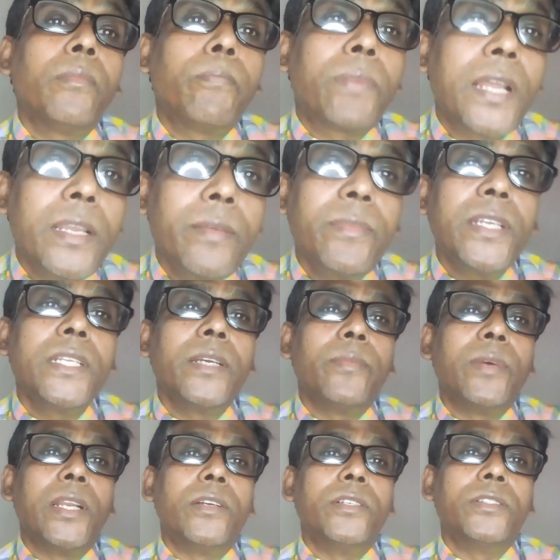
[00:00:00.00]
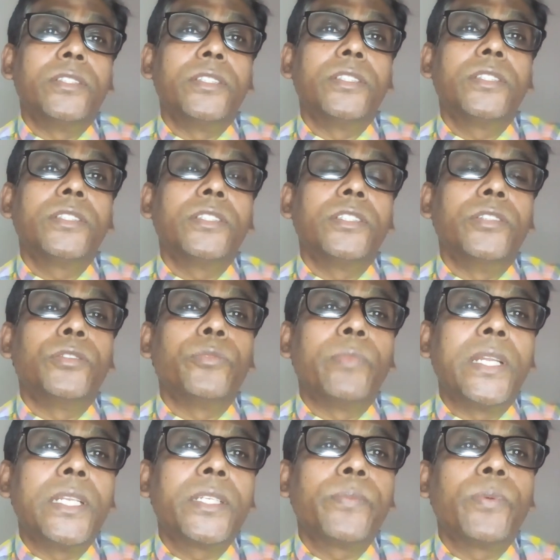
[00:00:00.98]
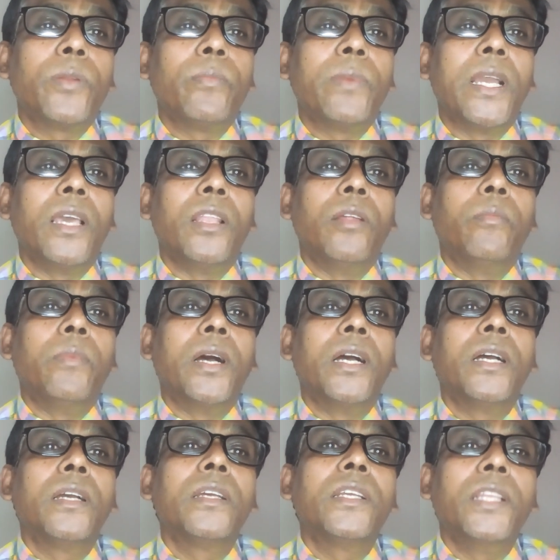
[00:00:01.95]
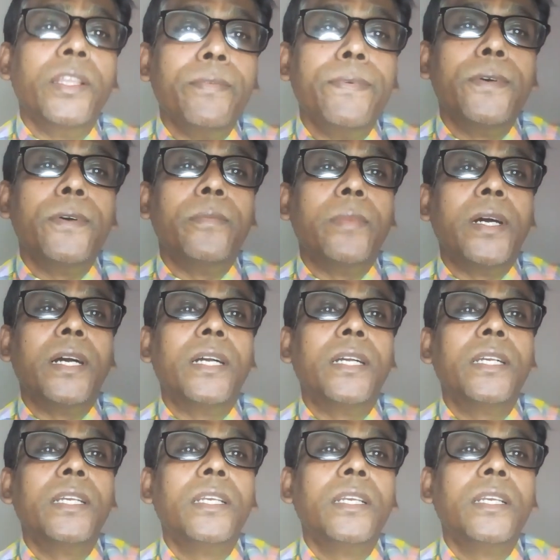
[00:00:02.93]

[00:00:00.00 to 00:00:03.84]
Primary amyloidosis due to multiple myeloma, lymphoma,